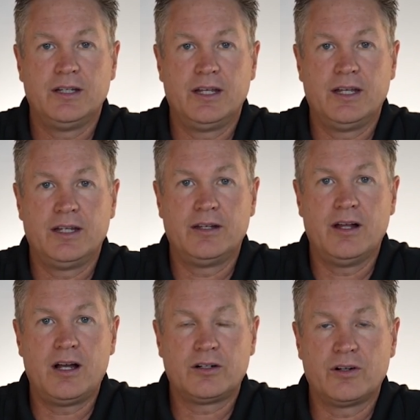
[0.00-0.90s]
and
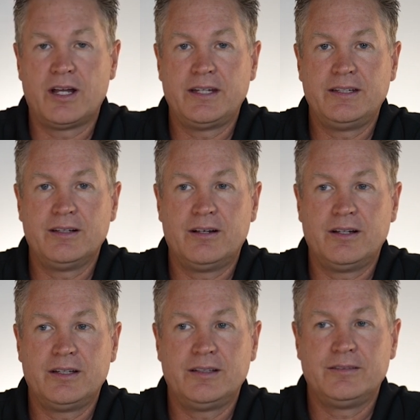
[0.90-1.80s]
not grinding
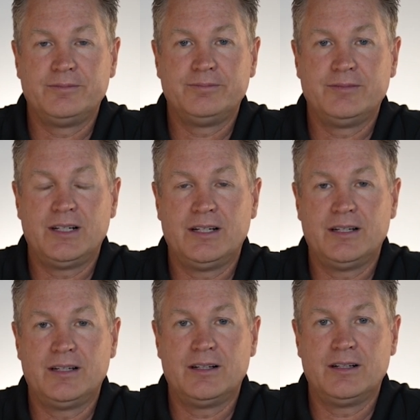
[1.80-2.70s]
on it,
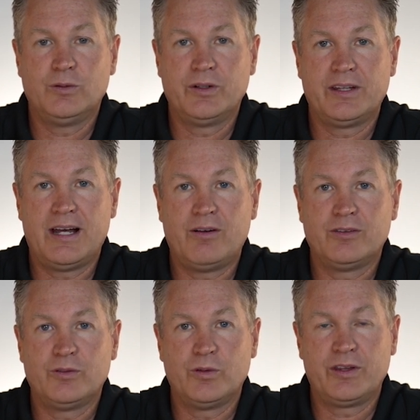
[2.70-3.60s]

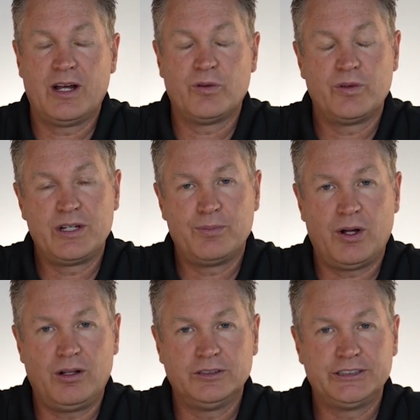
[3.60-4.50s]
without
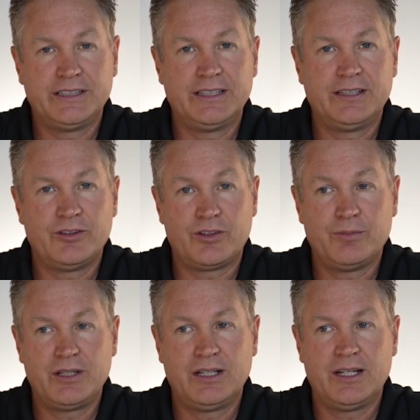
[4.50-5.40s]
repolishing it or
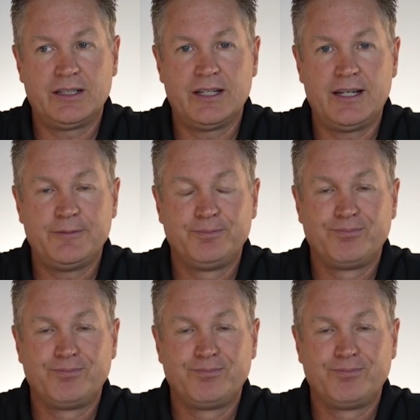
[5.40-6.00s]
something like that,